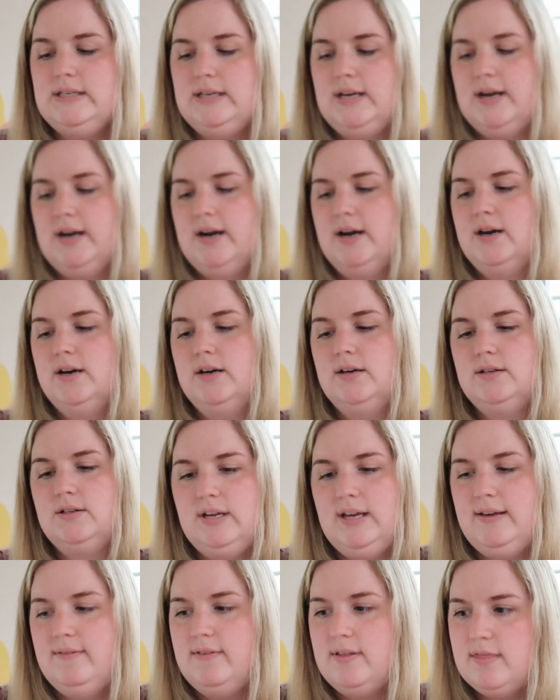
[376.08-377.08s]
year,
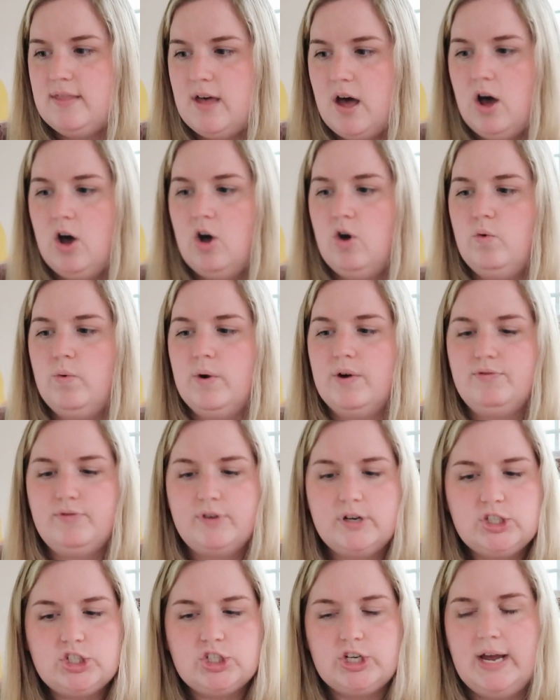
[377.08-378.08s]
even though we're
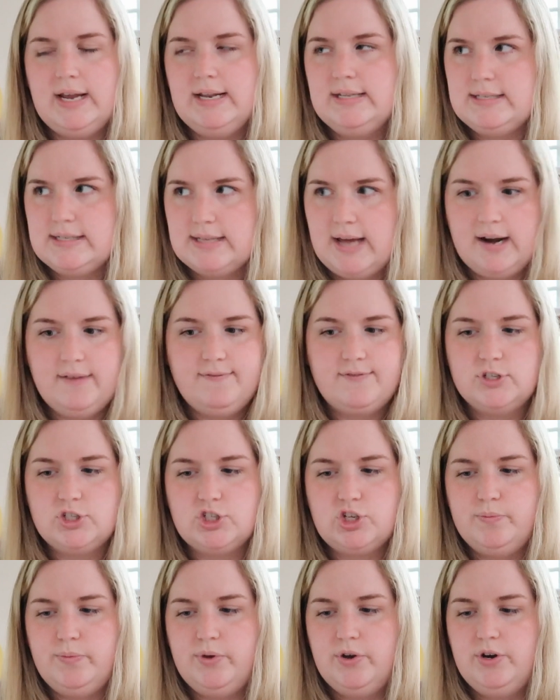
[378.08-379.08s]
first grade, it's not a
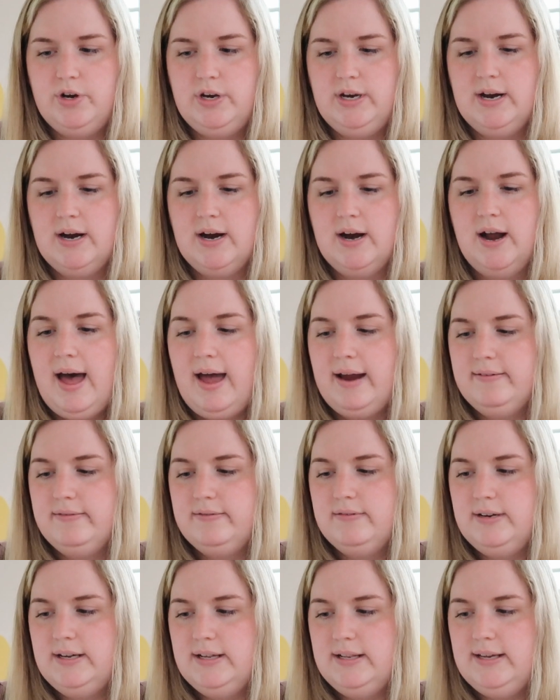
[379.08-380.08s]
first communion year, I
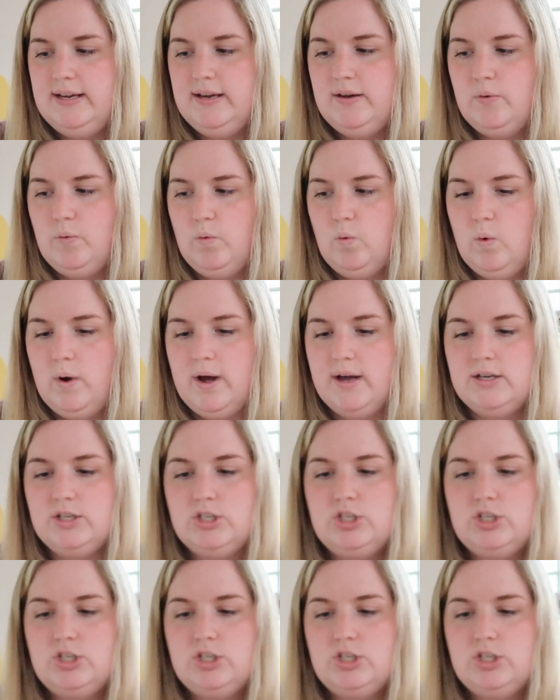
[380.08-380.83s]
really want